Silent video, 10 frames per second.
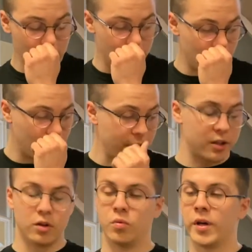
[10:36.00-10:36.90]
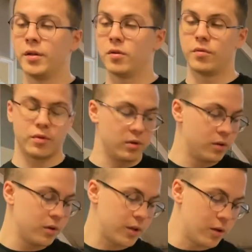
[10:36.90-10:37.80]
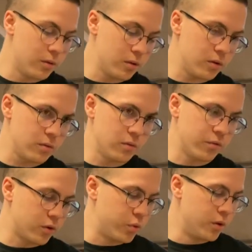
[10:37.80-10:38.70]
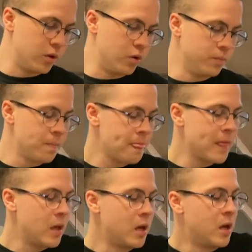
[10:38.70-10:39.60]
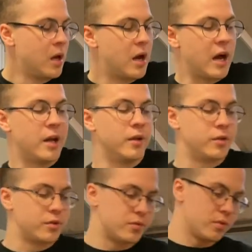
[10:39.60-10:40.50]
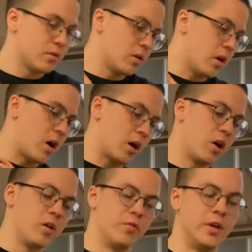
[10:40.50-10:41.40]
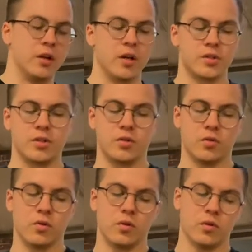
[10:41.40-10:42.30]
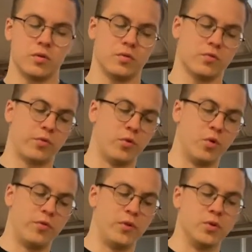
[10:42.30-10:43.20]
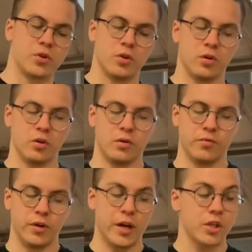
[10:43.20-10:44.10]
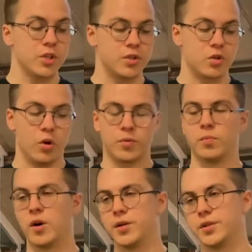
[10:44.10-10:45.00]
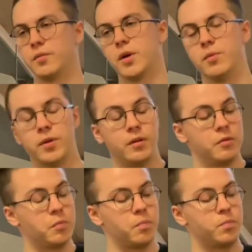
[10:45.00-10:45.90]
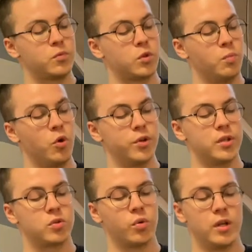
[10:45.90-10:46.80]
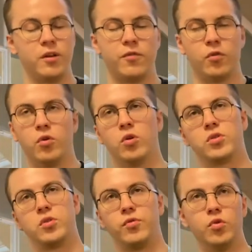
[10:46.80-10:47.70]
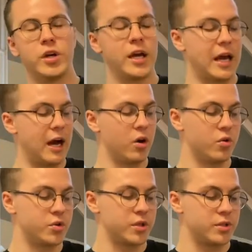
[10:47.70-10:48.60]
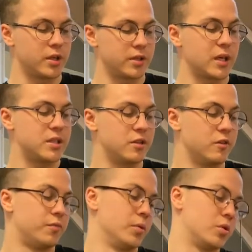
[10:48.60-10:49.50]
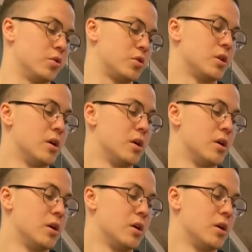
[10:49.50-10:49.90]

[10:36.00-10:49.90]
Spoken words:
molecular weight of the quinolone, and I kind of realised for future reactions to optimise it, maybe more than 24 to 48 hours is excessive, because